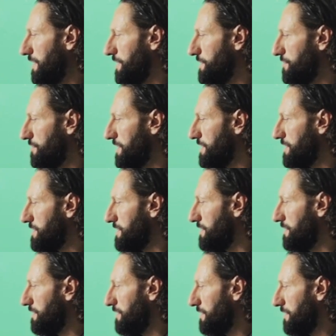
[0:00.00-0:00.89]
as you can
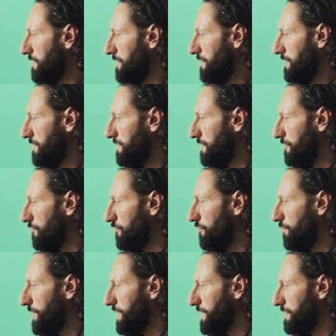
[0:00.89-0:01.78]
see,
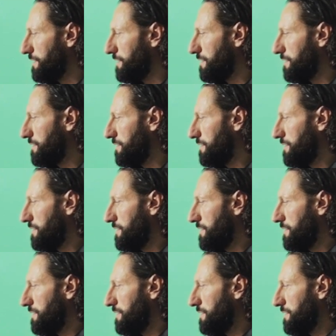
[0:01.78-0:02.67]
opening
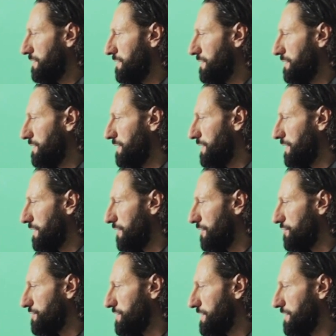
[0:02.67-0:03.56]
and
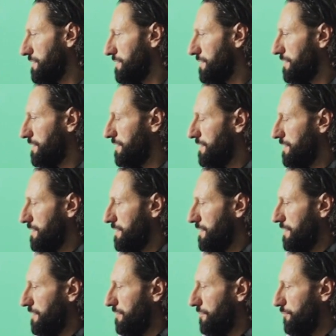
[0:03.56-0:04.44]
closing,
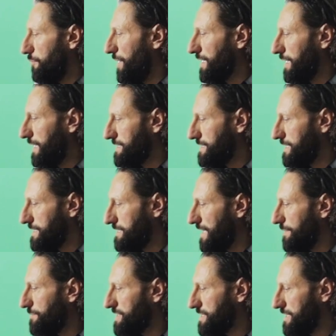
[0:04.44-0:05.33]
but has the
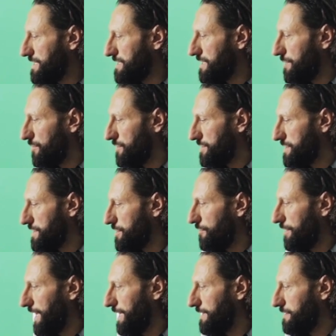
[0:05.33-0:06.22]
same system of
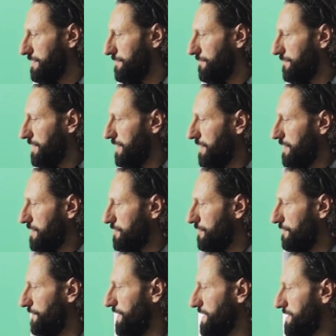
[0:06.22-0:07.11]
0.90.
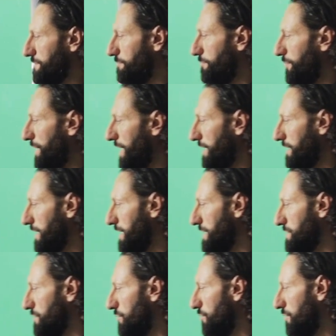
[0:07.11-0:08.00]
So this part
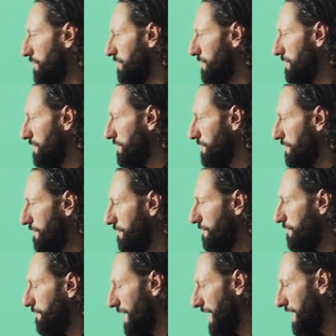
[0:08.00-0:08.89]
has
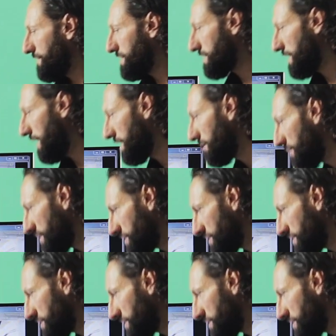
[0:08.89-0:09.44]
5-side